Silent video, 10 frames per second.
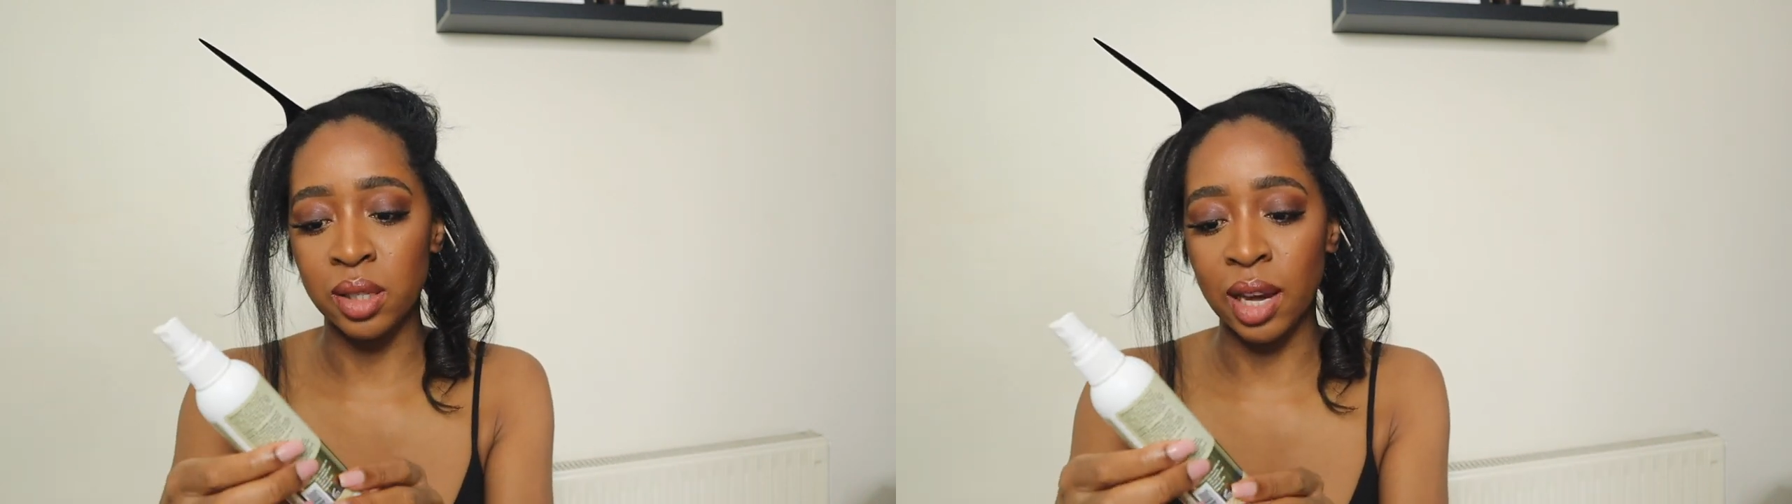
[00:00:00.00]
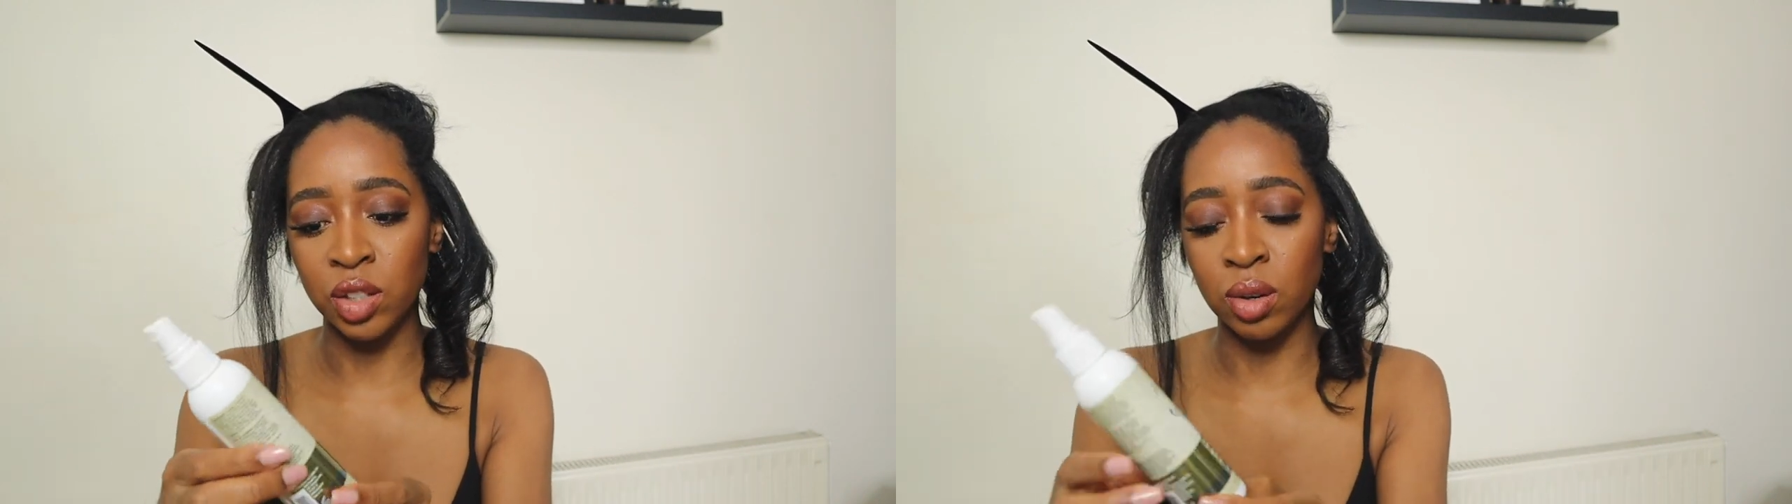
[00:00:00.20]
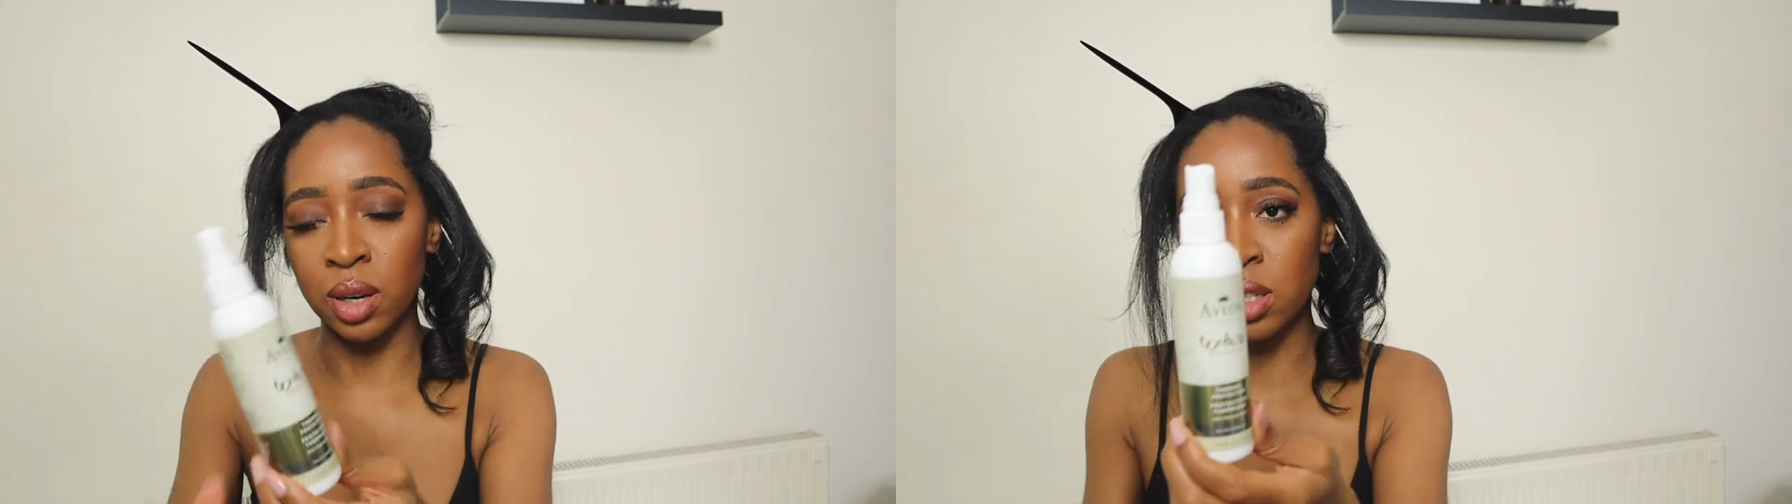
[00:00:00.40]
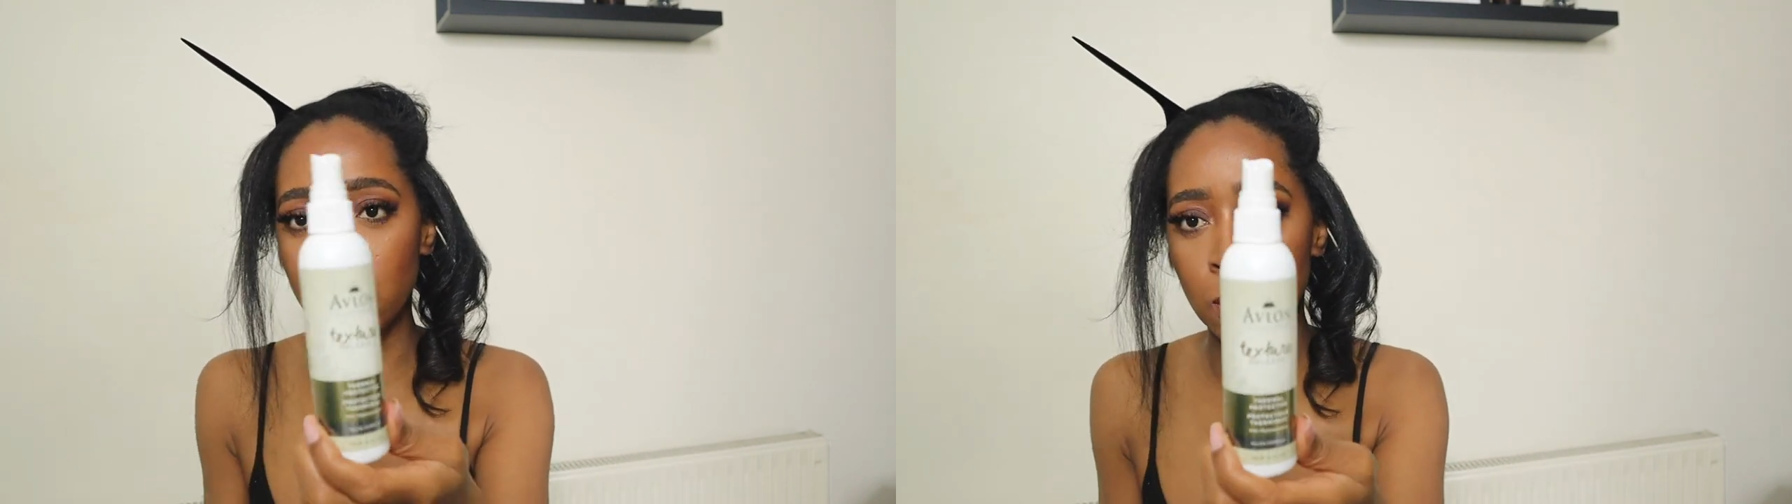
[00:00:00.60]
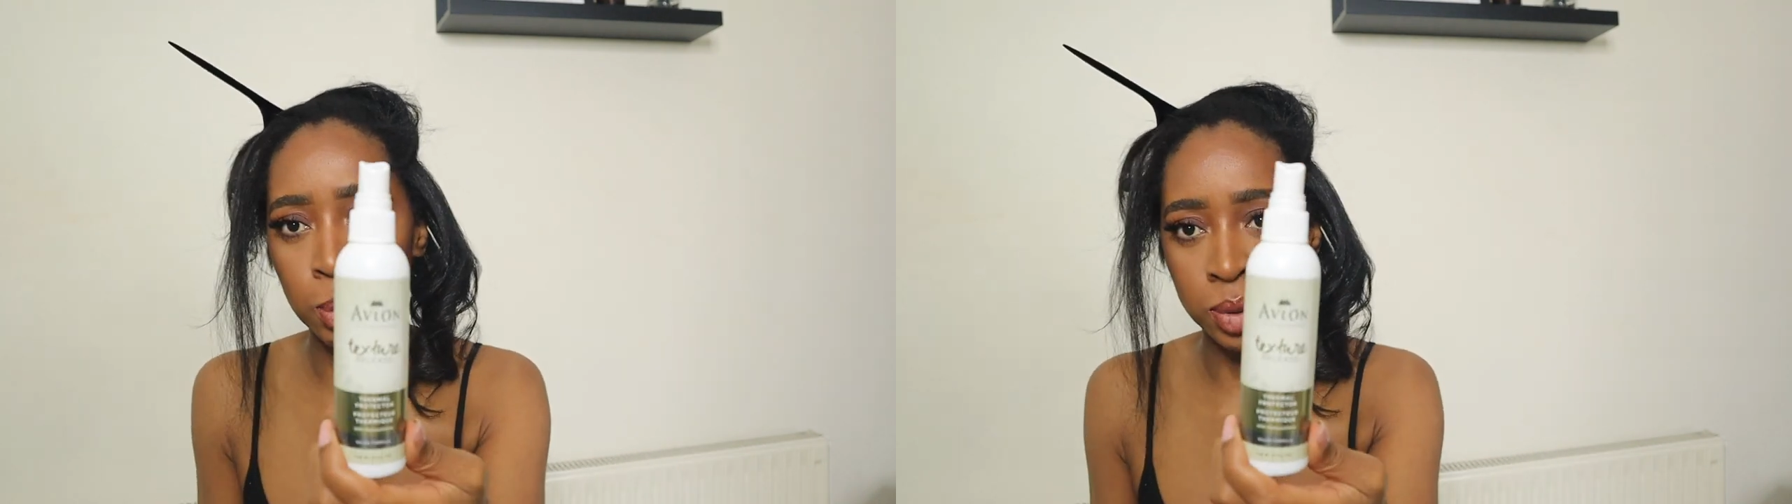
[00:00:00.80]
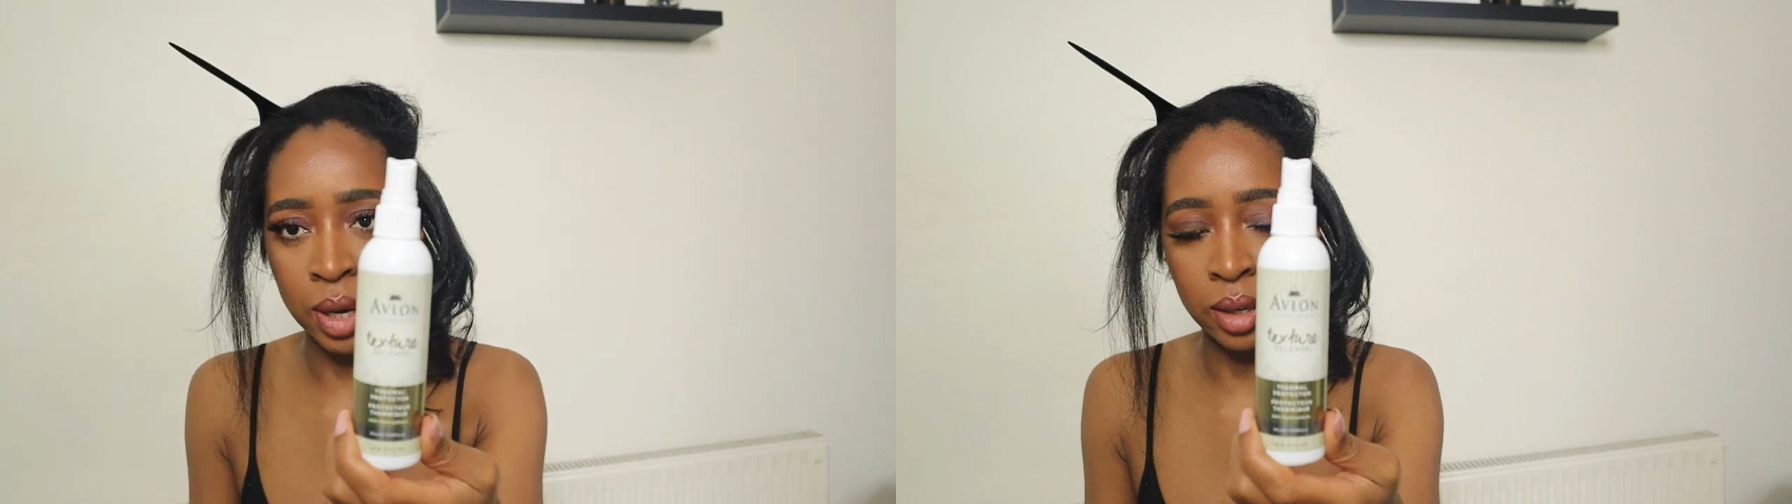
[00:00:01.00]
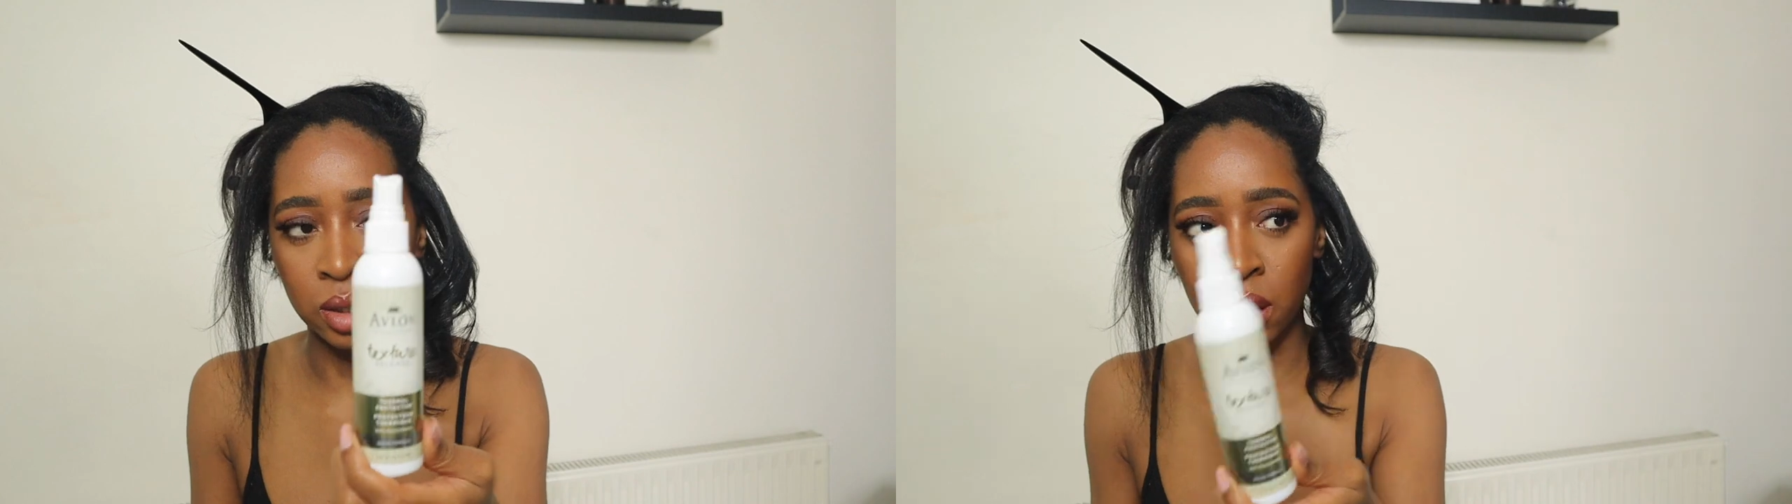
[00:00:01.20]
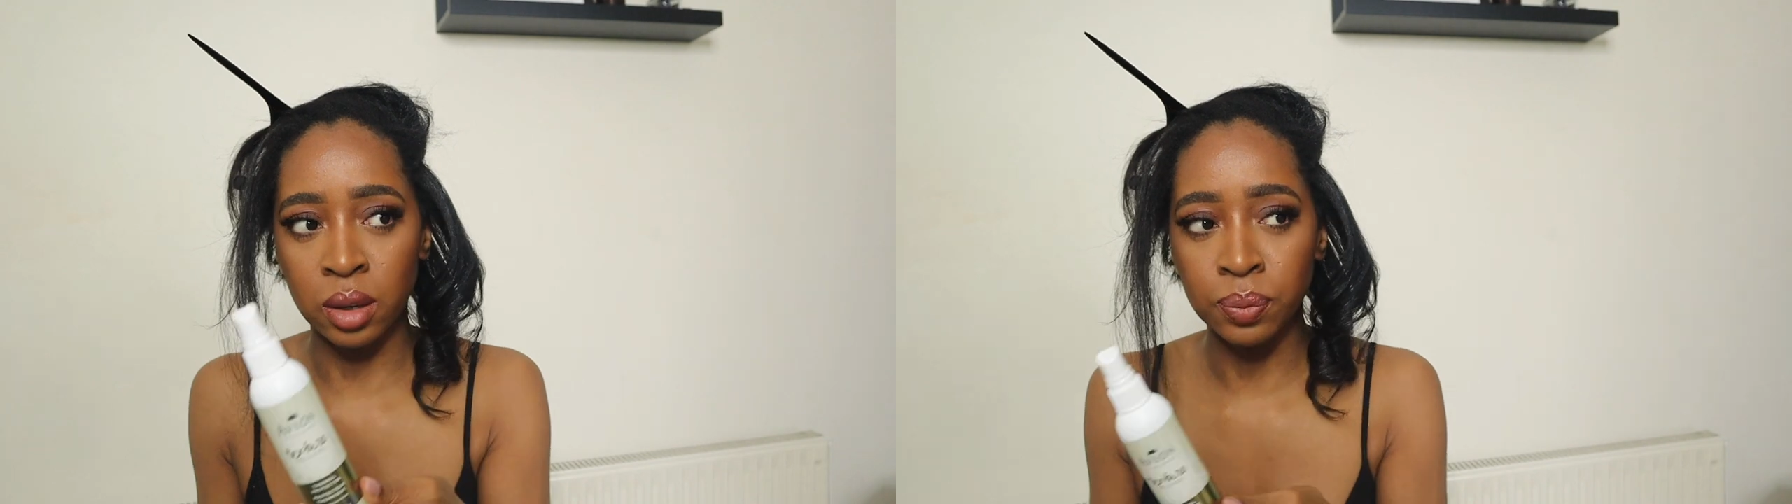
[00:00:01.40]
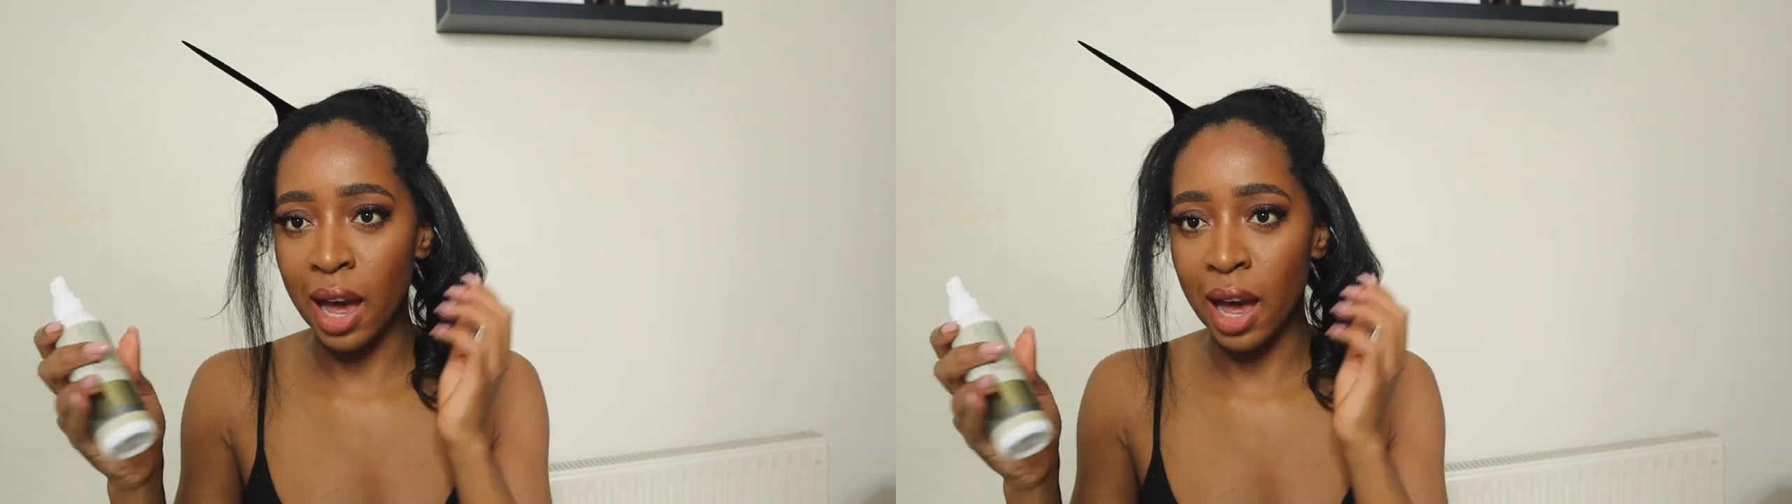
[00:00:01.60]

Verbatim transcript: Texture Release Thermal Protector.